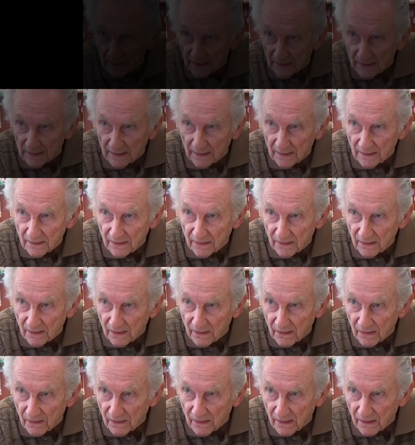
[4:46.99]
Why did you want to
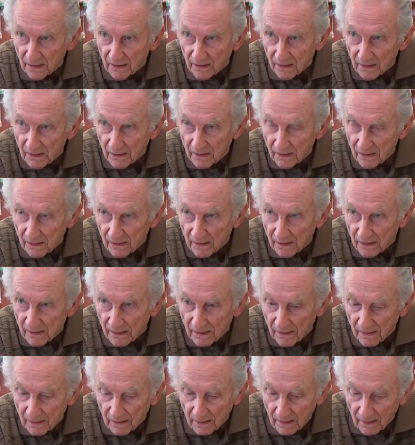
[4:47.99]
document everything?
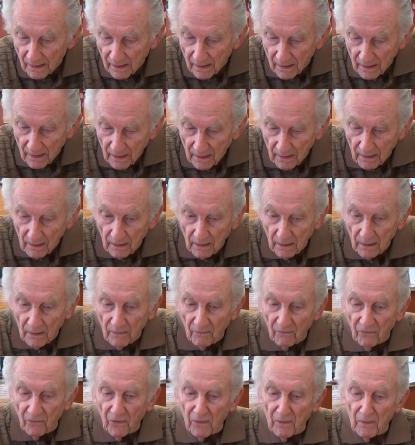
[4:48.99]

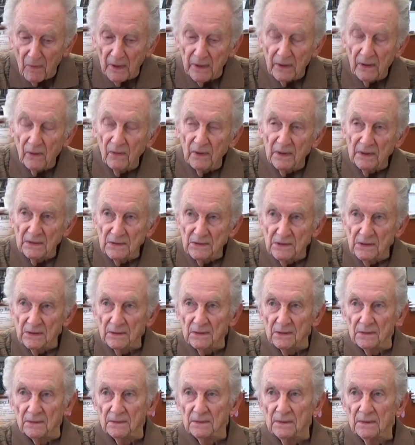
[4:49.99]
For my
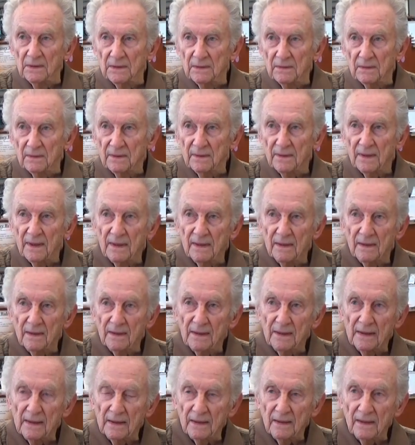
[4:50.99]
grandchildren.
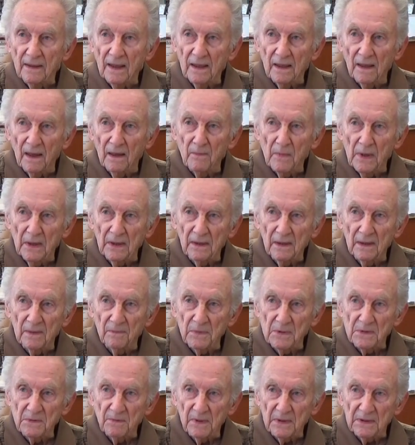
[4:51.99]
Oh. Yeah, I made it
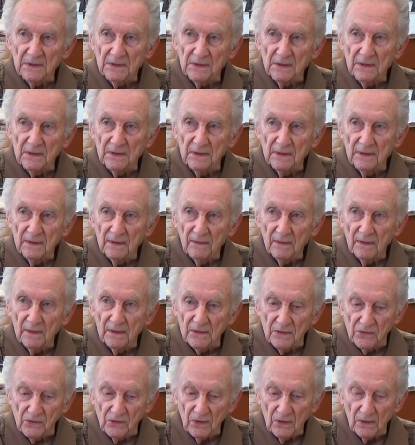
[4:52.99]
up especially
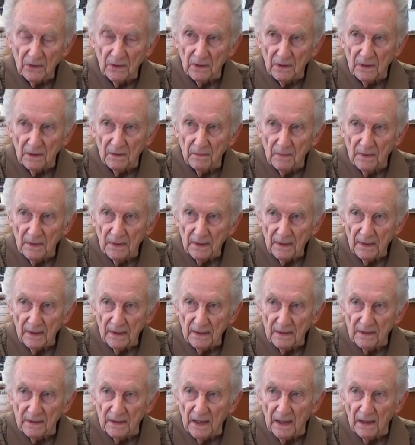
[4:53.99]
to show them
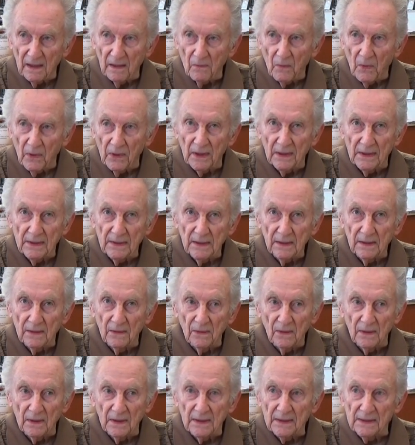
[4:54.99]
and nice. tell them what I did
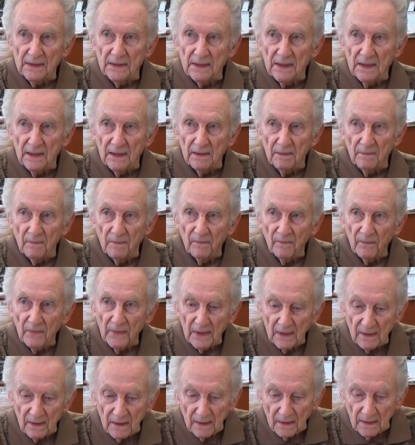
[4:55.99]
all that time. Mm
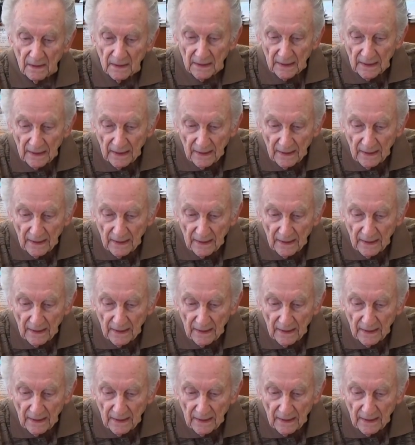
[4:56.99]
-hmm.